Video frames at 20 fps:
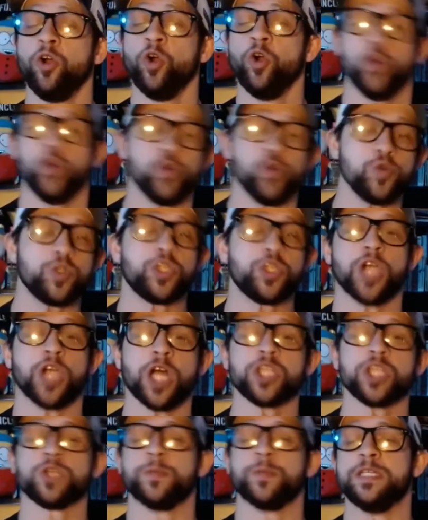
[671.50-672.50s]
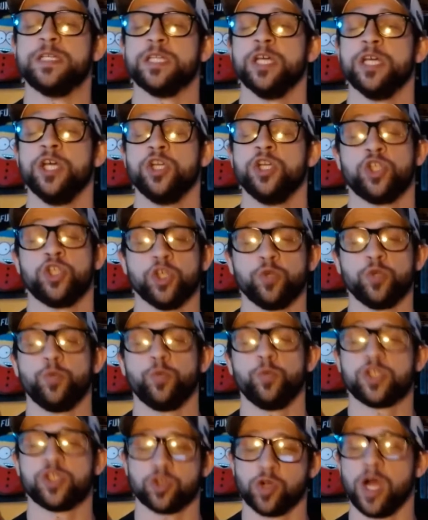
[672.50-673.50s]
Whose judgment should
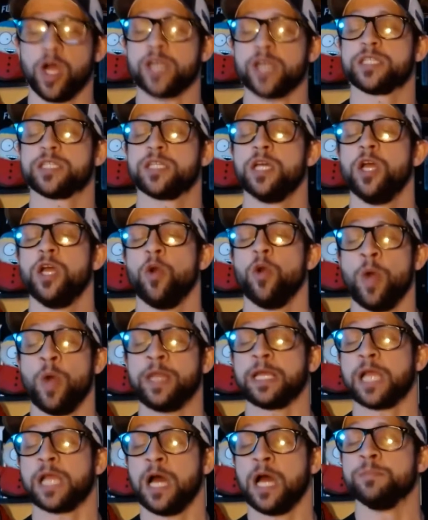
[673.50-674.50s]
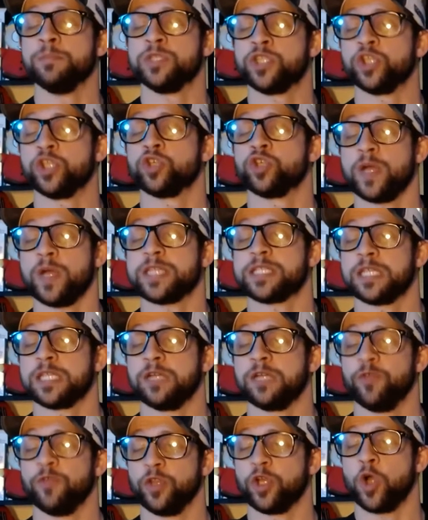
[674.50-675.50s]
we trust when it comes to
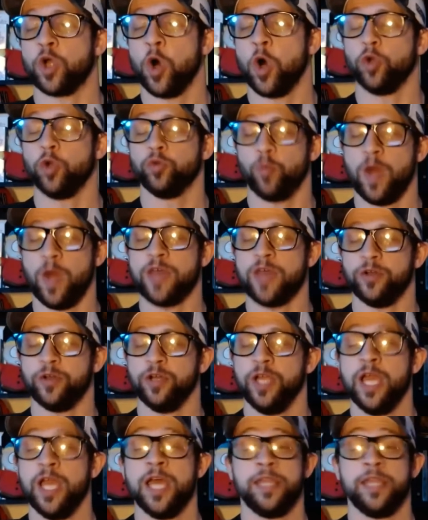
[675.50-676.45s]
dressing for the cold weather?